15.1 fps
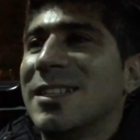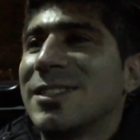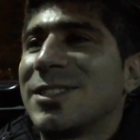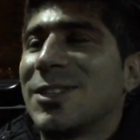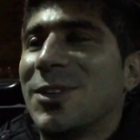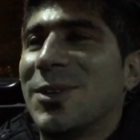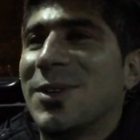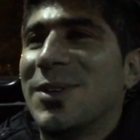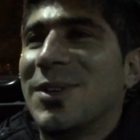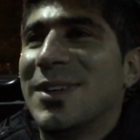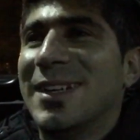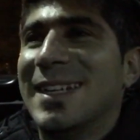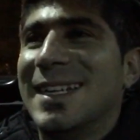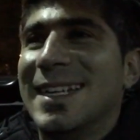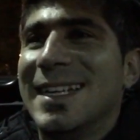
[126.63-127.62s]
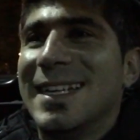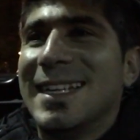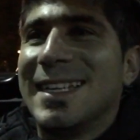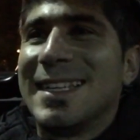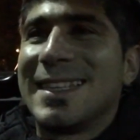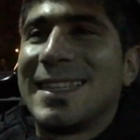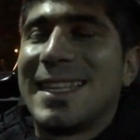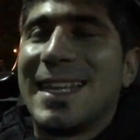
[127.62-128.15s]
So
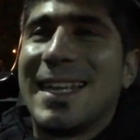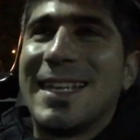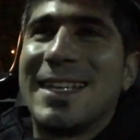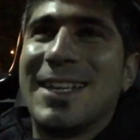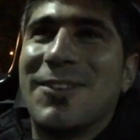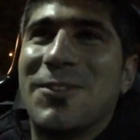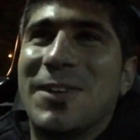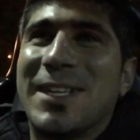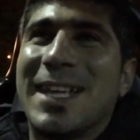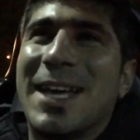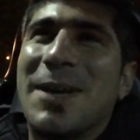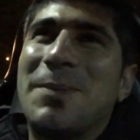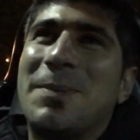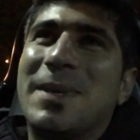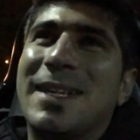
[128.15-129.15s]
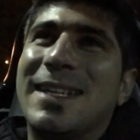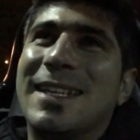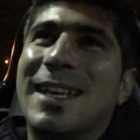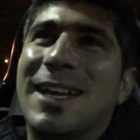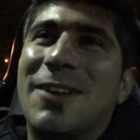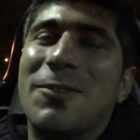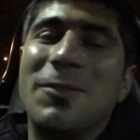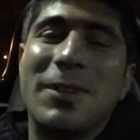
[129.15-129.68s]
then uh, what happened,
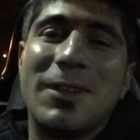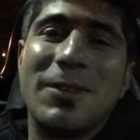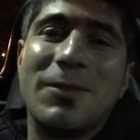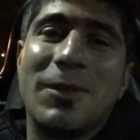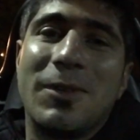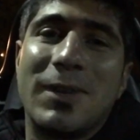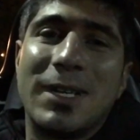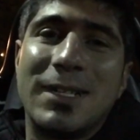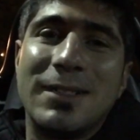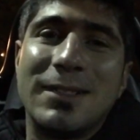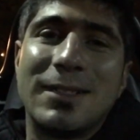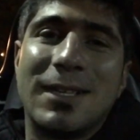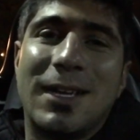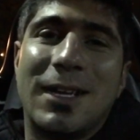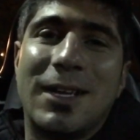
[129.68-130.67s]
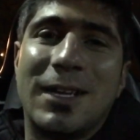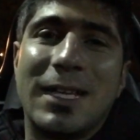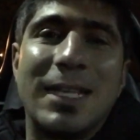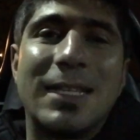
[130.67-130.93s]
uh, we, we were uh,